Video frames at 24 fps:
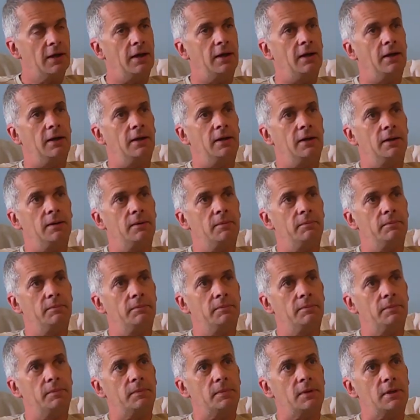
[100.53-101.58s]

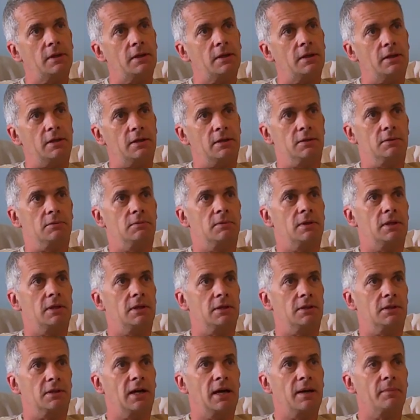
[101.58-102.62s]
Um, he,
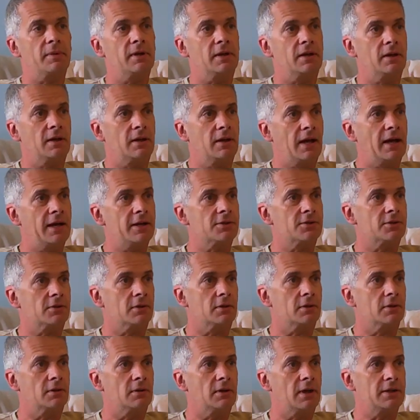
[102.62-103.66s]
he'd come here as,
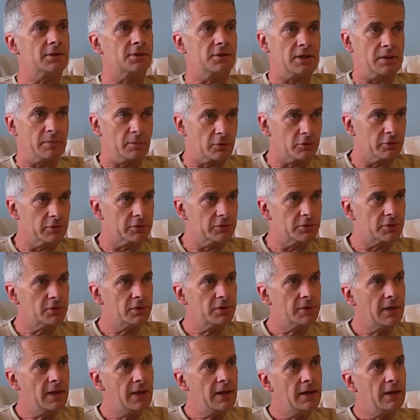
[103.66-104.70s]
a, as an
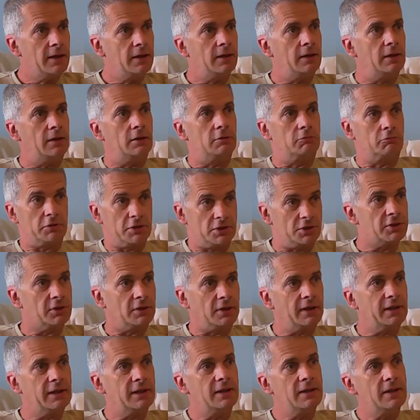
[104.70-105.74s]
immigrant uh,
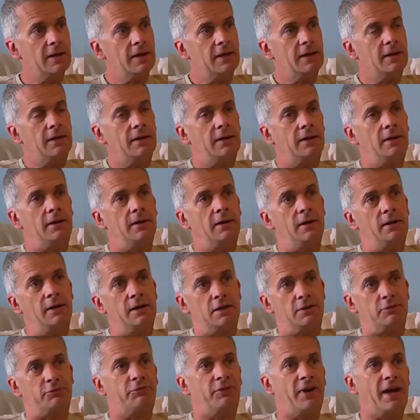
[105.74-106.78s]
recently. Uh,
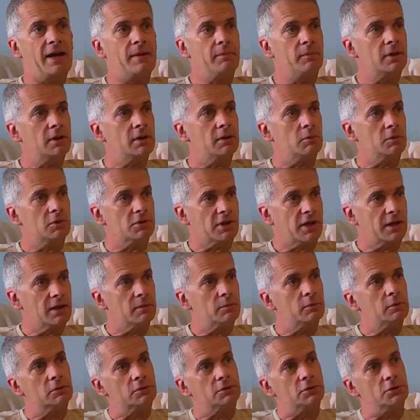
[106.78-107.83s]
his family was
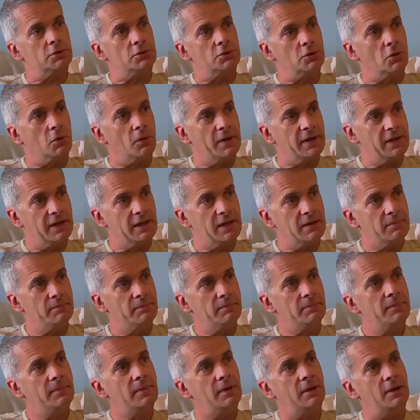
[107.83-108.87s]
able to join
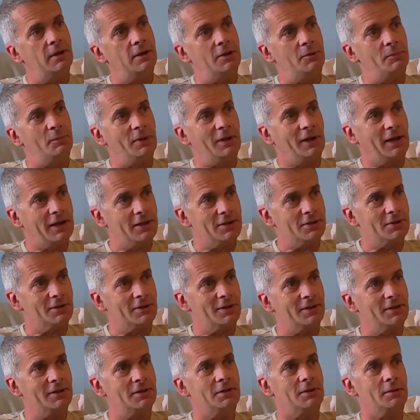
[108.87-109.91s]
him uh,
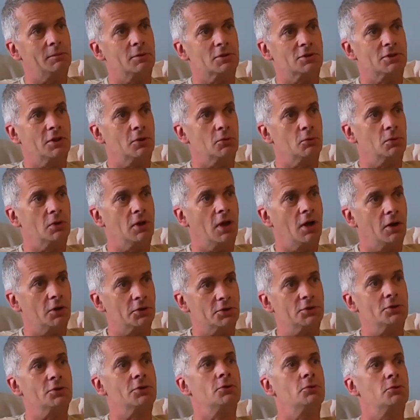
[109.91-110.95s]
belatedly, there was no
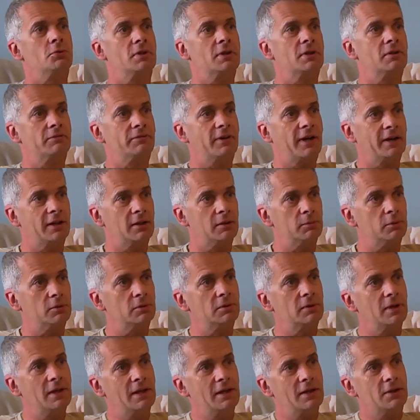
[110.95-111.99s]
larger unit
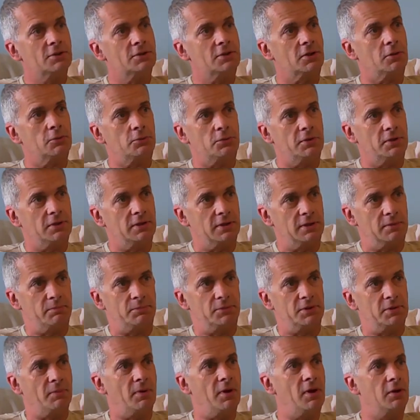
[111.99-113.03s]
available, so the de-
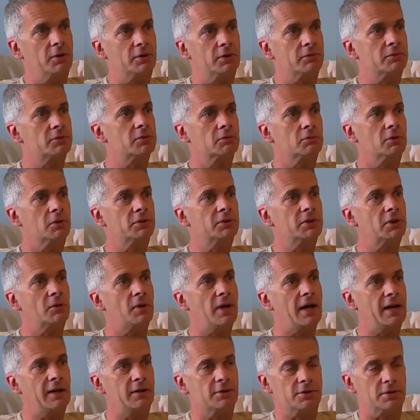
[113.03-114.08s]
demand of
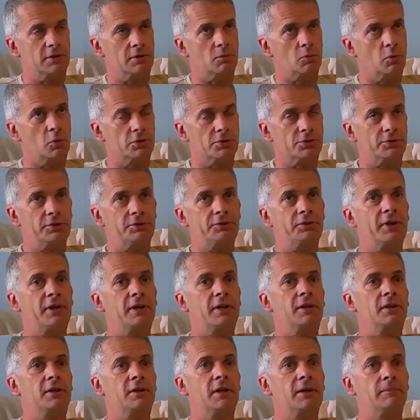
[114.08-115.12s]
Toronto housing was that
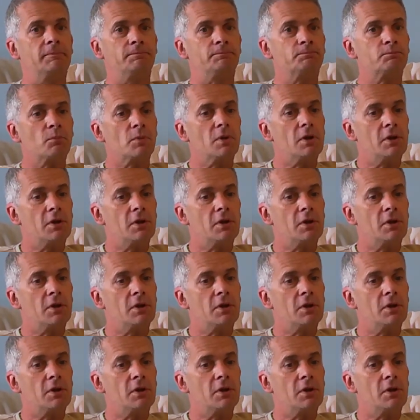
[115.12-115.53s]
they um,